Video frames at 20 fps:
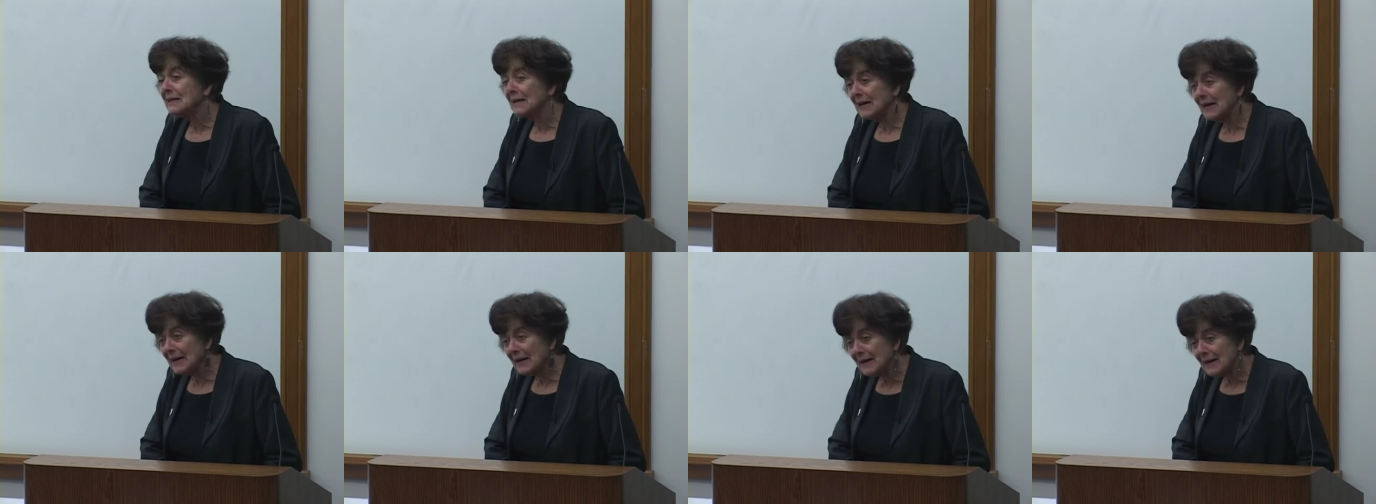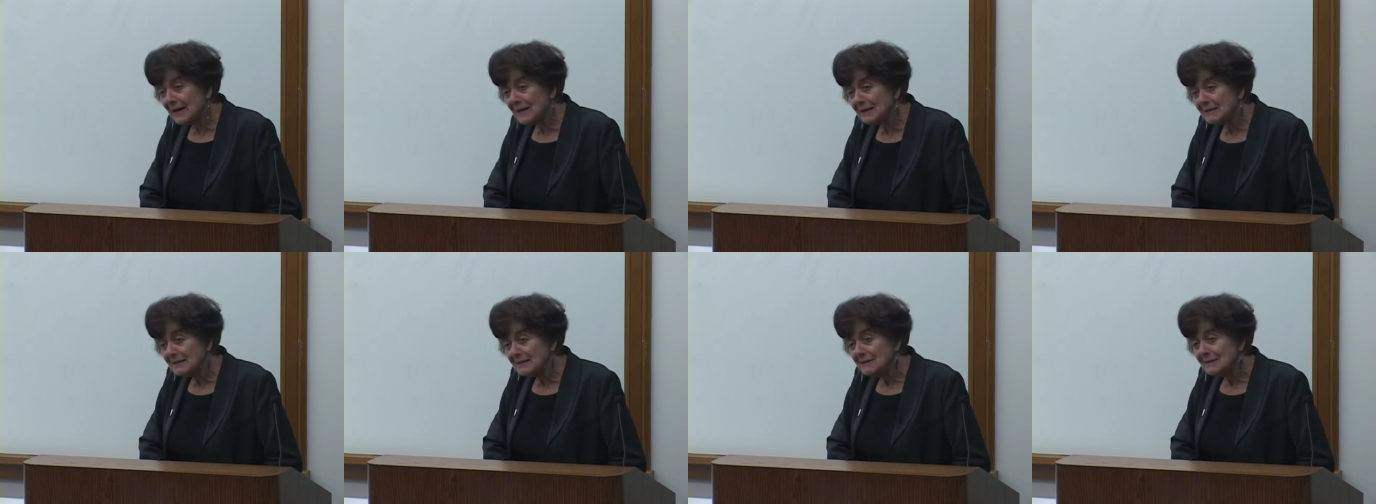can't,
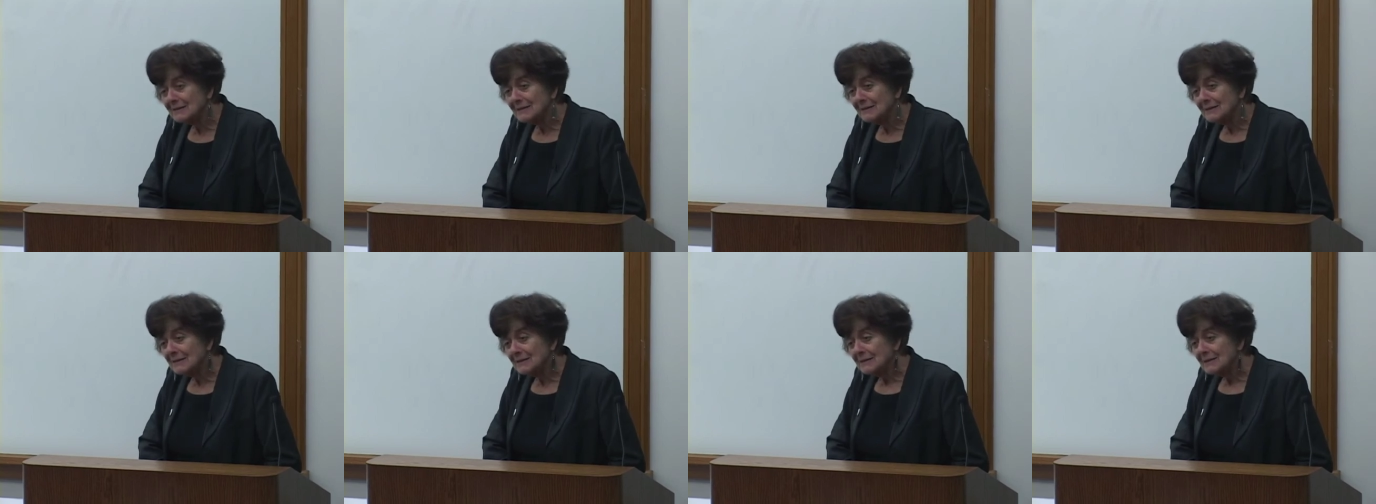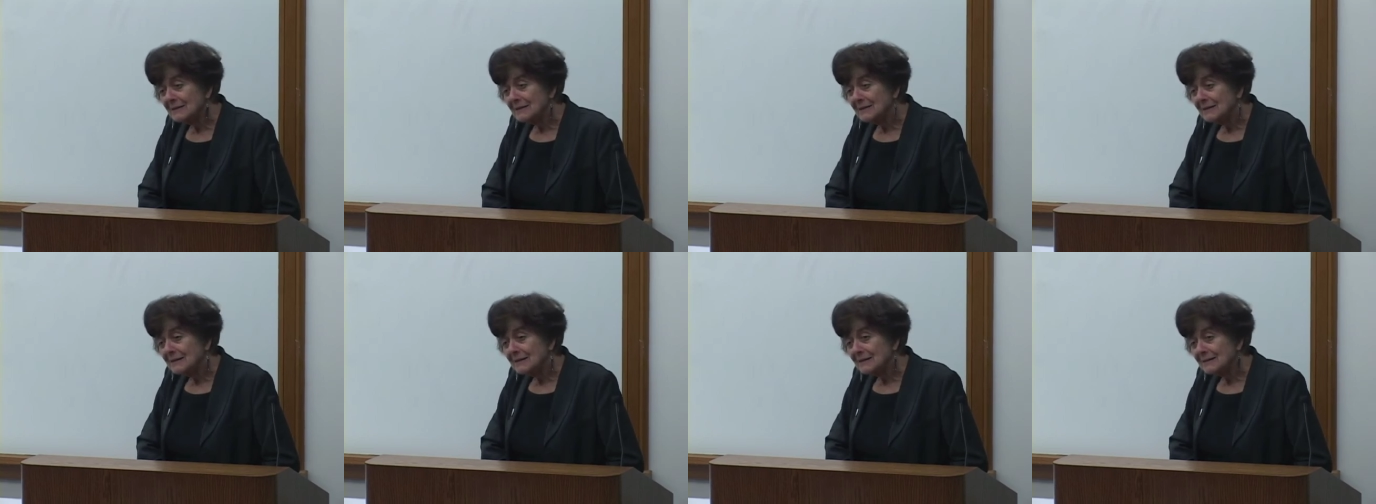
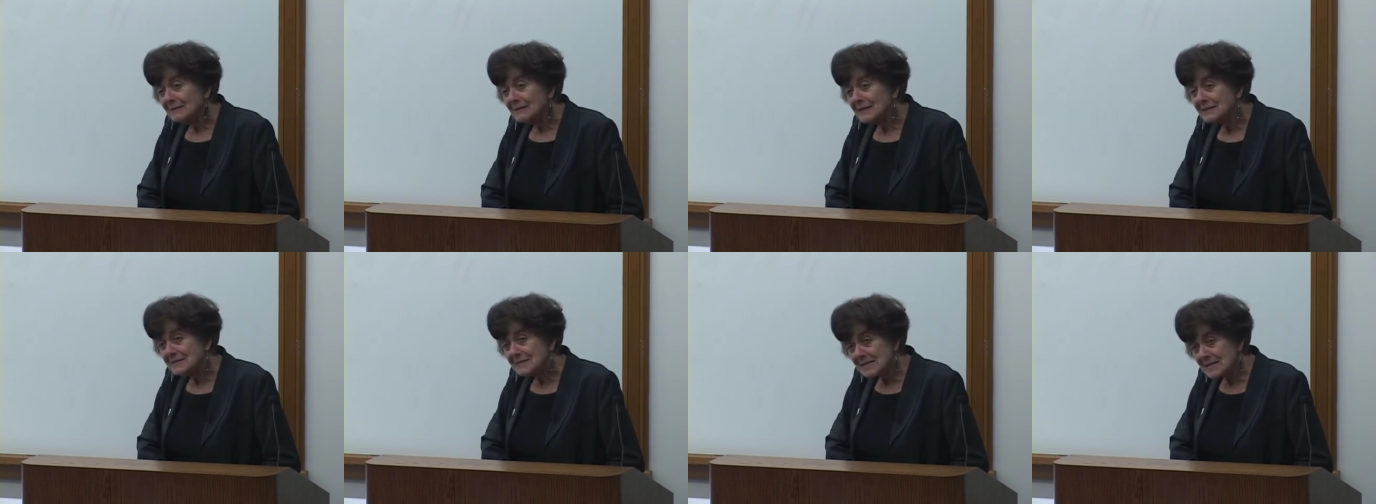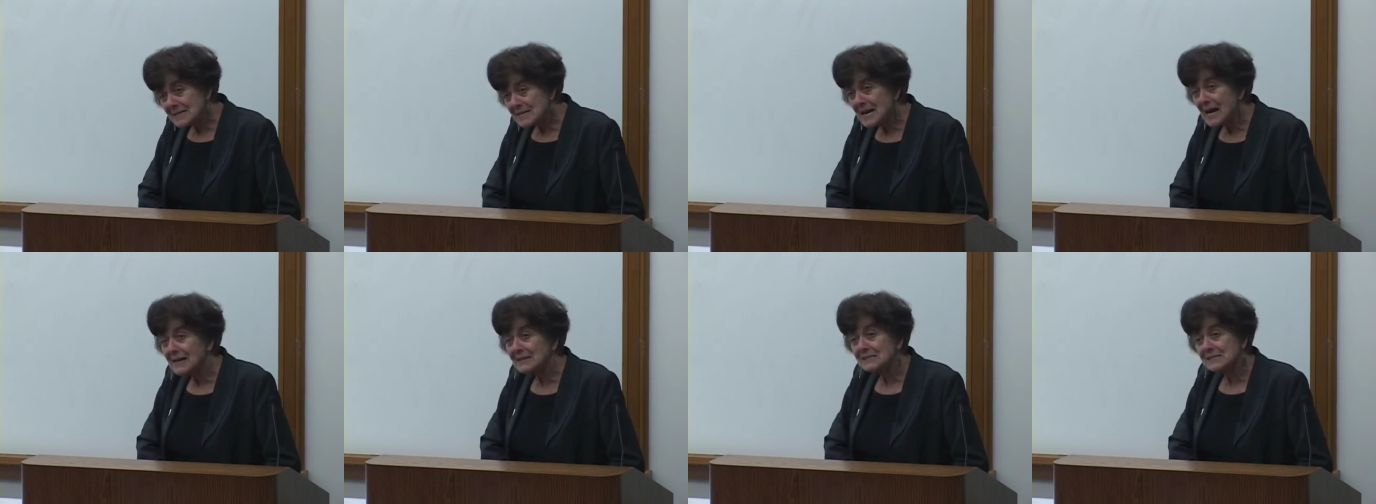they did
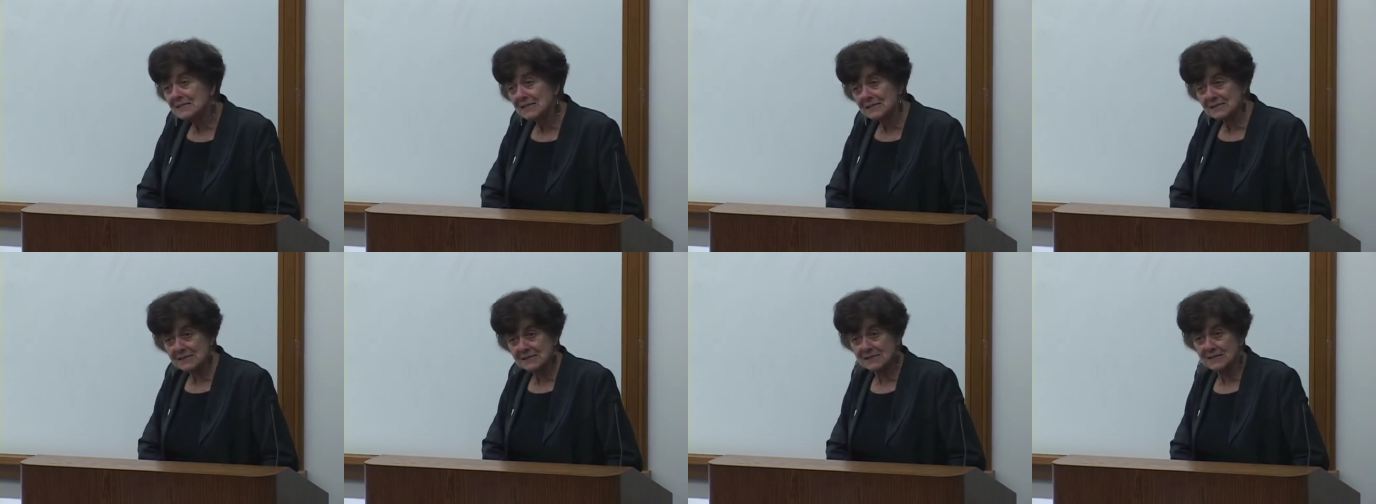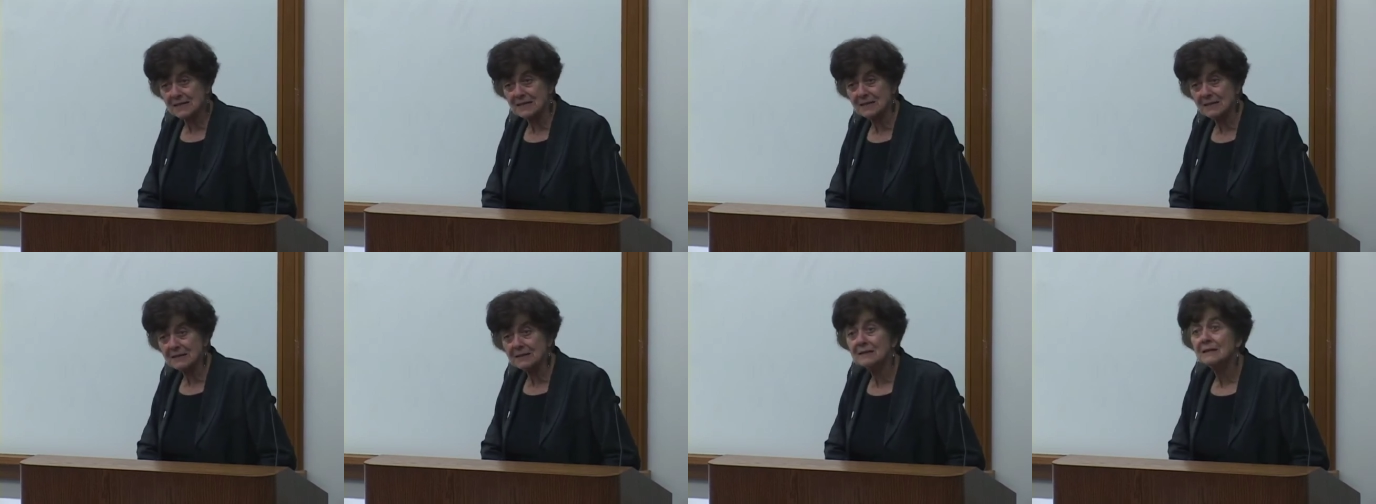not
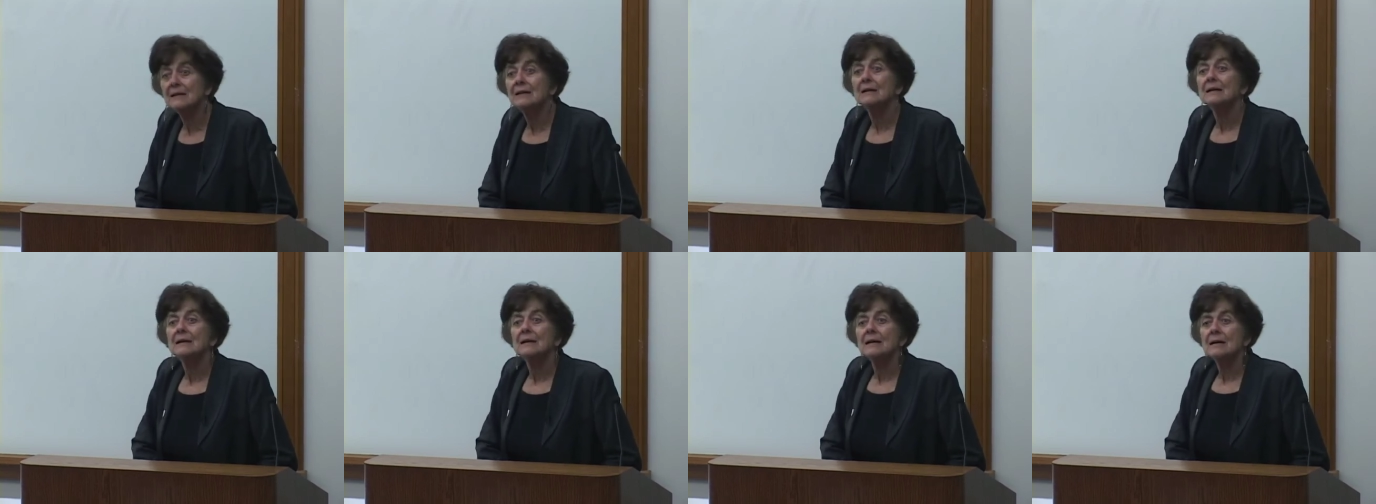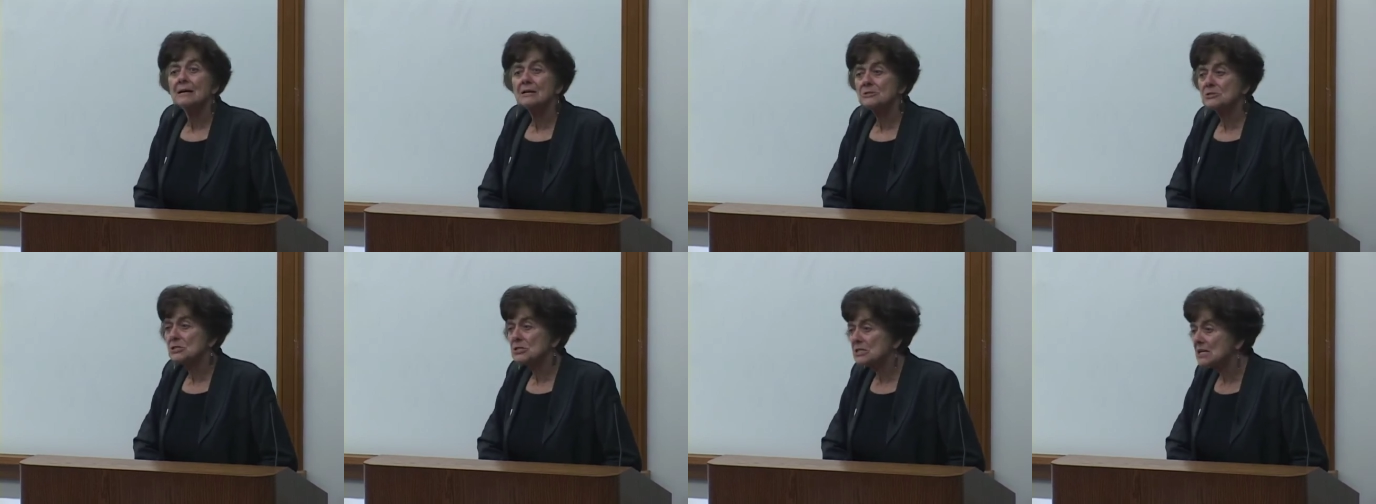succeed in
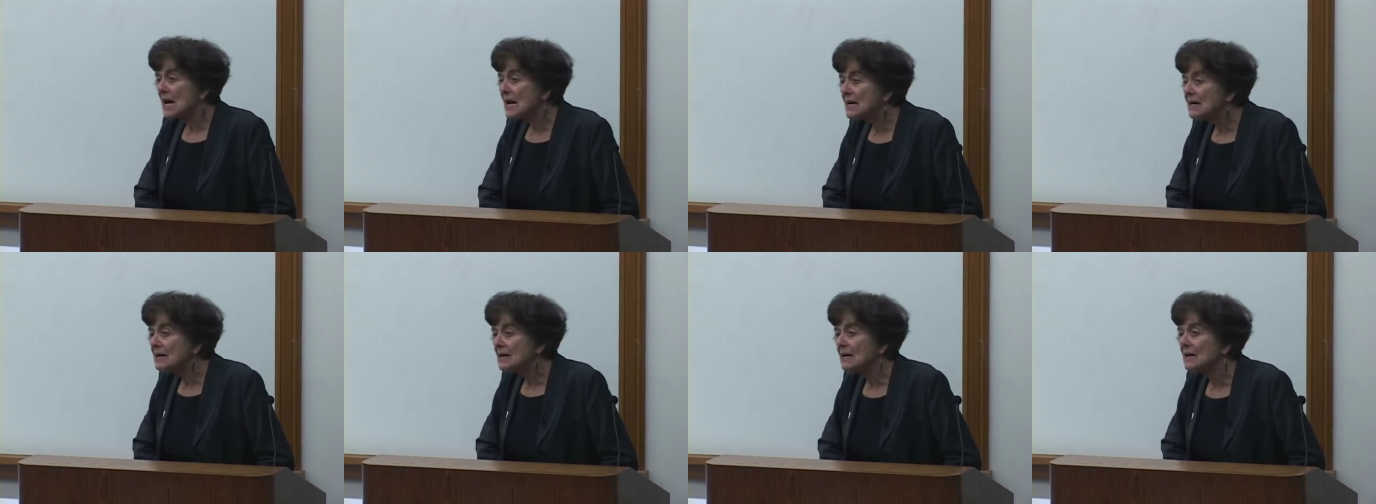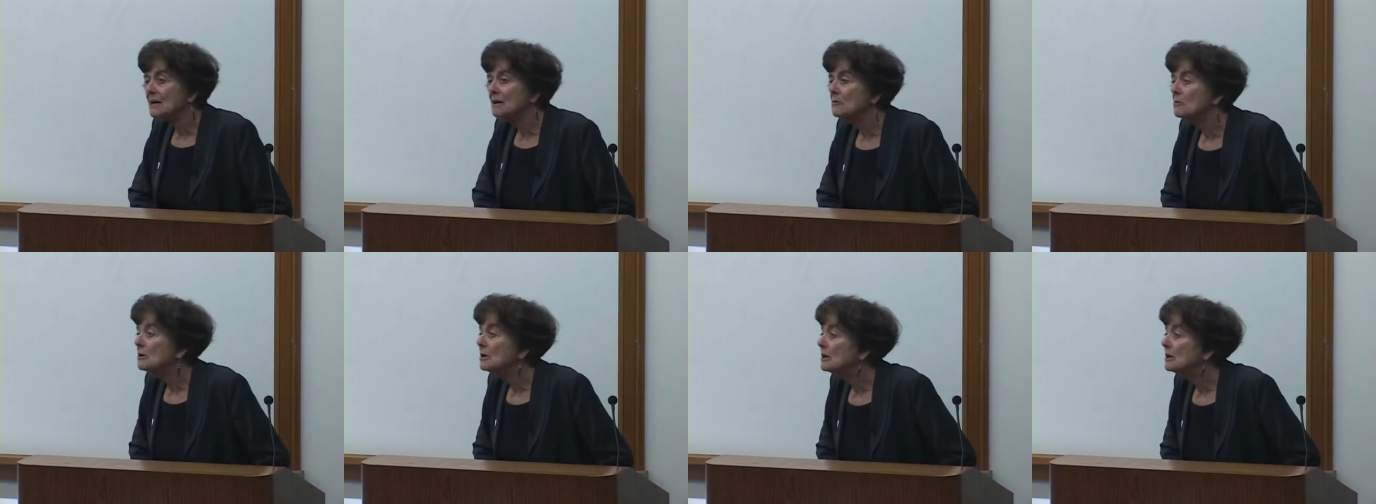shaking